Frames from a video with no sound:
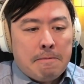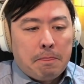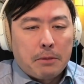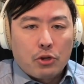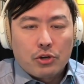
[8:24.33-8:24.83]

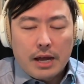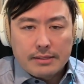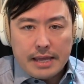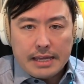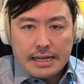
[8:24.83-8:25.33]
But you're not
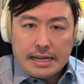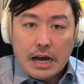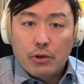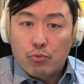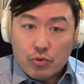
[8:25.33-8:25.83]
taking an
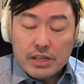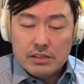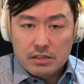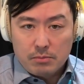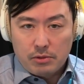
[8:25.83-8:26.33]

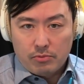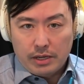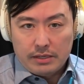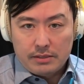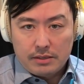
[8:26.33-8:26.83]
unreasonable
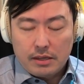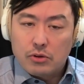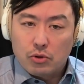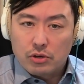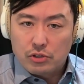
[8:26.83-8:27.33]
risk in
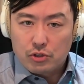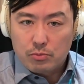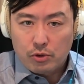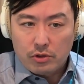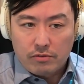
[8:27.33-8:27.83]
order to
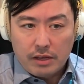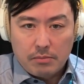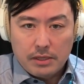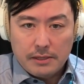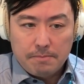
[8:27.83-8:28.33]
support your
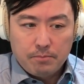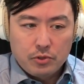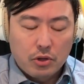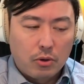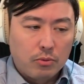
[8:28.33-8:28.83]
family.
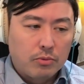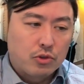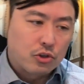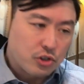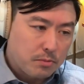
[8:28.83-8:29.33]
So the
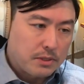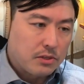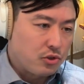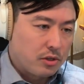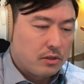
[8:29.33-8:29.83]
church's
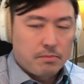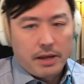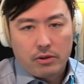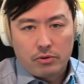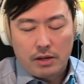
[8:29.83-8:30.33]
position is my
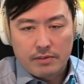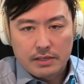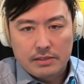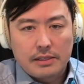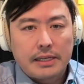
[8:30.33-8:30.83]
own,
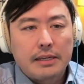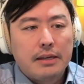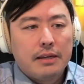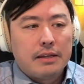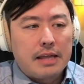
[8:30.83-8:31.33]
obviously,
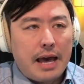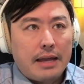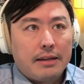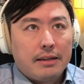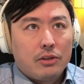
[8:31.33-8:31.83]
that
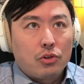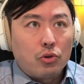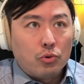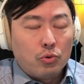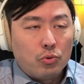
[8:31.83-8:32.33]

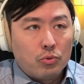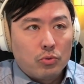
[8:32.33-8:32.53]
you